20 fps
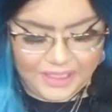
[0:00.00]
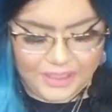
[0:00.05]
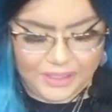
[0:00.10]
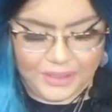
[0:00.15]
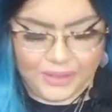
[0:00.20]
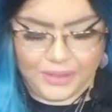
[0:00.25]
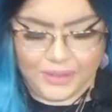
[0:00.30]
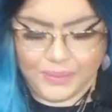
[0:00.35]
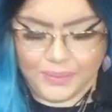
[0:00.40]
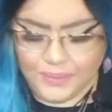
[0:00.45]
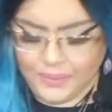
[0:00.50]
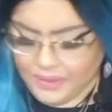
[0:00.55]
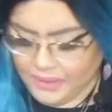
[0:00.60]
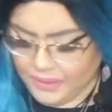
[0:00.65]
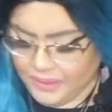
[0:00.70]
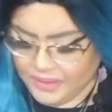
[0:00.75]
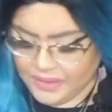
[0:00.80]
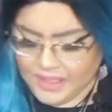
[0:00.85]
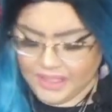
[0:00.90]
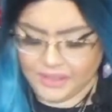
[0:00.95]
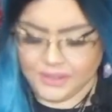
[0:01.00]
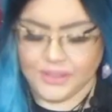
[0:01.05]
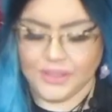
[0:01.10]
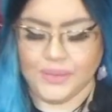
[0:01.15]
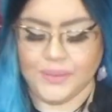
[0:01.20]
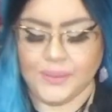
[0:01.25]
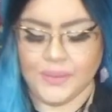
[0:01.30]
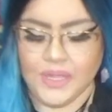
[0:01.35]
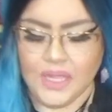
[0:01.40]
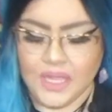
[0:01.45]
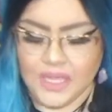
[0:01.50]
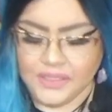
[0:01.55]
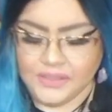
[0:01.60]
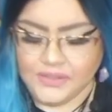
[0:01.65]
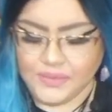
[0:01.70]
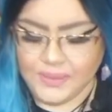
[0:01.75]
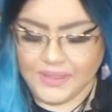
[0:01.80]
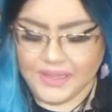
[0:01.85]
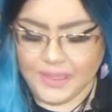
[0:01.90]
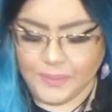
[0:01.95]
New or not new.
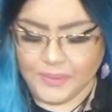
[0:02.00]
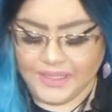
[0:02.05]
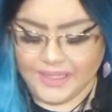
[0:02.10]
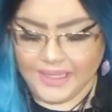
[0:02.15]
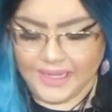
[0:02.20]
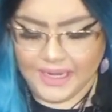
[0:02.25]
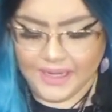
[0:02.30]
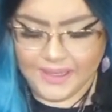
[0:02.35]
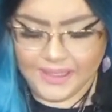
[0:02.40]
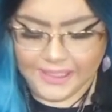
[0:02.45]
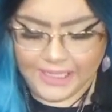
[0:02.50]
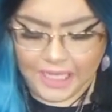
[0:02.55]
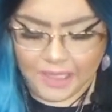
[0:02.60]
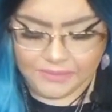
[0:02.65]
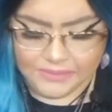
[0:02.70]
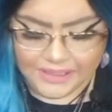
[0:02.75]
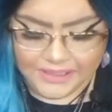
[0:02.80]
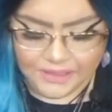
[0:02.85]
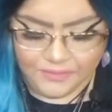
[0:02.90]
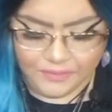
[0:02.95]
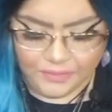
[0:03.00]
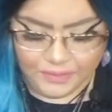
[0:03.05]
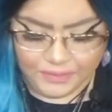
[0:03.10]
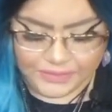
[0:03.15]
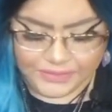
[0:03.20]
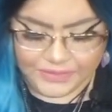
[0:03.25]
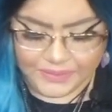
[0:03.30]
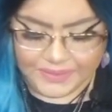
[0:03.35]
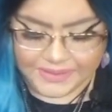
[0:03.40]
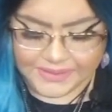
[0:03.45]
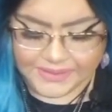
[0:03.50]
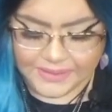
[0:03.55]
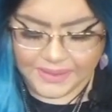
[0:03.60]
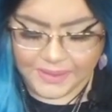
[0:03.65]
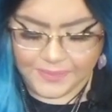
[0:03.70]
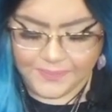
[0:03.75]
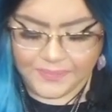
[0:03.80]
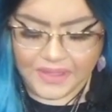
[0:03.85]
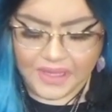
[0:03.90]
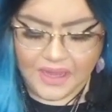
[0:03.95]
So either way, the Nine of Cups and the Four of Swords.
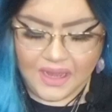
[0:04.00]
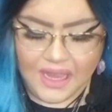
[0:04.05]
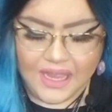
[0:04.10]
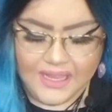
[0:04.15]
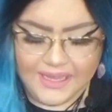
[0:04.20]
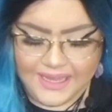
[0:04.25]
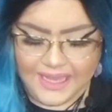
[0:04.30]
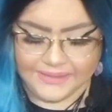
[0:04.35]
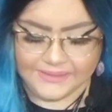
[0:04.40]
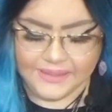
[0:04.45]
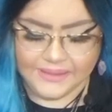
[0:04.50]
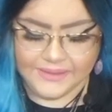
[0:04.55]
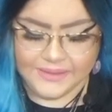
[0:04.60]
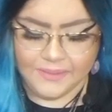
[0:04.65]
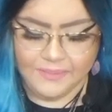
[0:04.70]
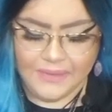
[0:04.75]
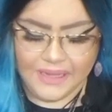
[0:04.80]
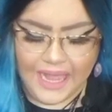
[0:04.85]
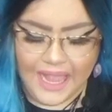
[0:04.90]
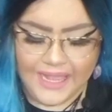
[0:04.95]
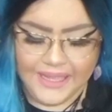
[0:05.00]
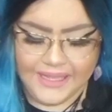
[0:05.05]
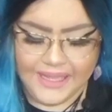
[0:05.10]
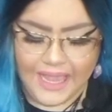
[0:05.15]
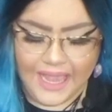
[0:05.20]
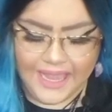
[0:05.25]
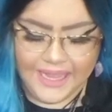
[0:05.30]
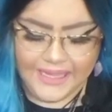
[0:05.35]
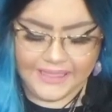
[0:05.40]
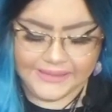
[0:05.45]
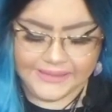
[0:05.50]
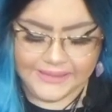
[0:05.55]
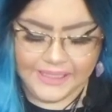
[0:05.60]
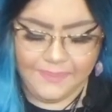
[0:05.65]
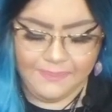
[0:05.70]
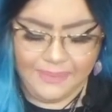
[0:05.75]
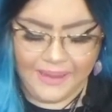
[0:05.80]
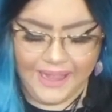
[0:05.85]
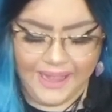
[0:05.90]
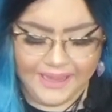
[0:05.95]
So yes, somebody, I see
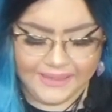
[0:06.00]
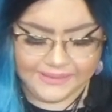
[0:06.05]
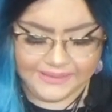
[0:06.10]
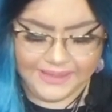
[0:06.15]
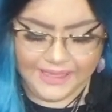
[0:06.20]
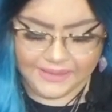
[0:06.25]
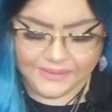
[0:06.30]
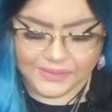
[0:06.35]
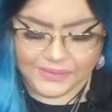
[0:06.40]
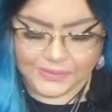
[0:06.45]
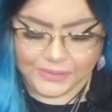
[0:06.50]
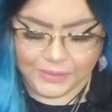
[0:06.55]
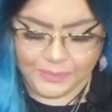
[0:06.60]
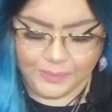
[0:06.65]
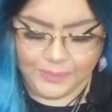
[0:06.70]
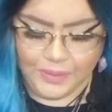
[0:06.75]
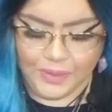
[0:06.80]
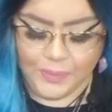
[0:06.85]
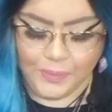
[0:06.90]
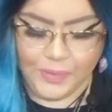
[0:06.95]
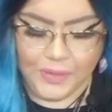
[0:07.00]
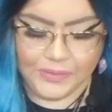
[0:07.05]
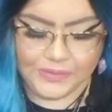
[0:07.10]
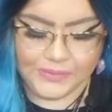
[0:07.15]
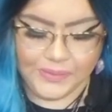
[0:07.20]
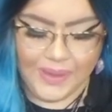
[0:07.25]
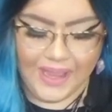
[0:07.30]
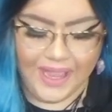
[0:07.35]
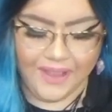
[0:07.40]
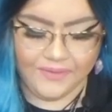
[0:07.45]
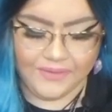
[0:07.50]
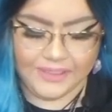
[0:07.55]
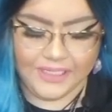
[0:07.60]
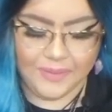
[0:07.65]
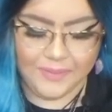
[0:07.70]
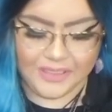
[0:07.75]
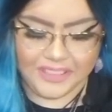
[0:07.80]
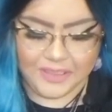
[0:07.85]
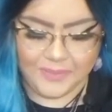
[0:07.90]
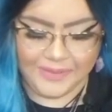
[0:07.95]
Pisces, Cancer, Scorpio, and we also have
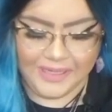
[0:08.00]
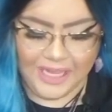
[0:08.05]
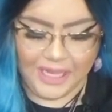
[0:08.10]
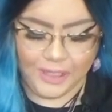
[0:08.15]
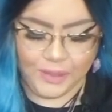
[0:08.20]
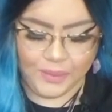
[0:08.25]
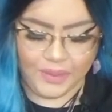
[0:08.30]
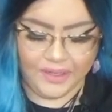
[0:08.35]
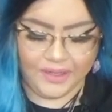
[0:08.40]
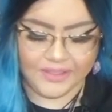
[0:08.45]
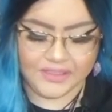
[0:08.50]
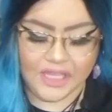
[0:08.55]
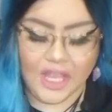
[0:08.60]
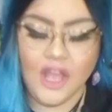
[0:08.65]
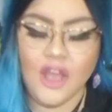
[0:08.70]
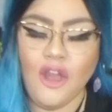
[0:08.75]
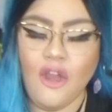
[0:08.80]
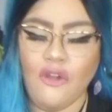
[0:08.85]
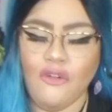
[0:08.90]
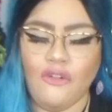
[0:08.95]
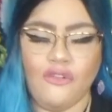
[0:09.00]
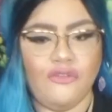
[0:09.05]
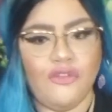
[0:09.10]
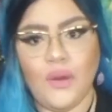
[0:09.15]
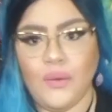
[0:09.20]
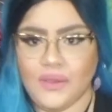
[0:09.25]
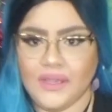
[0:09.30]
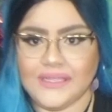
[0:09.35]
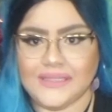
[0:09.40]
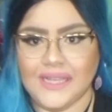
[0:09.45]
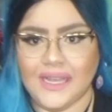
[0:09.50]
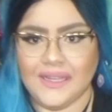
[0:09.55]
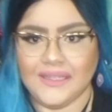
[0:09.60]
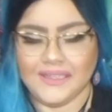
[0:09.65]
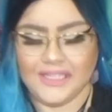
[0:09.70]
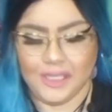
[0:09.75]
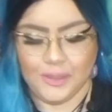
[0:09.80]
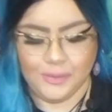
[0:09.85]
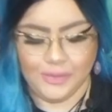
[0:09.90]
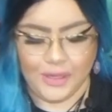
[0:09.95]
Libra, Gemini, Aquarius. Focus on
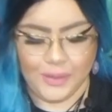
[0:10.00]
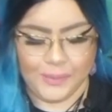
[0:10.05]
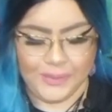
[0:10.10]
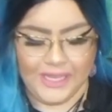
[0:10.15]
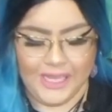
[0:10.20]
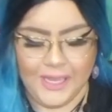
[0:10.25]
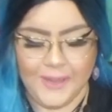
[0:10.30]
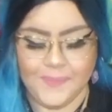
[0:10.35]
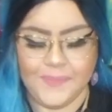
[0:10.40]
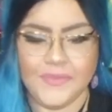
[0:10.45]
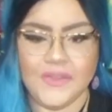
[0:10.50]
Libra, okay?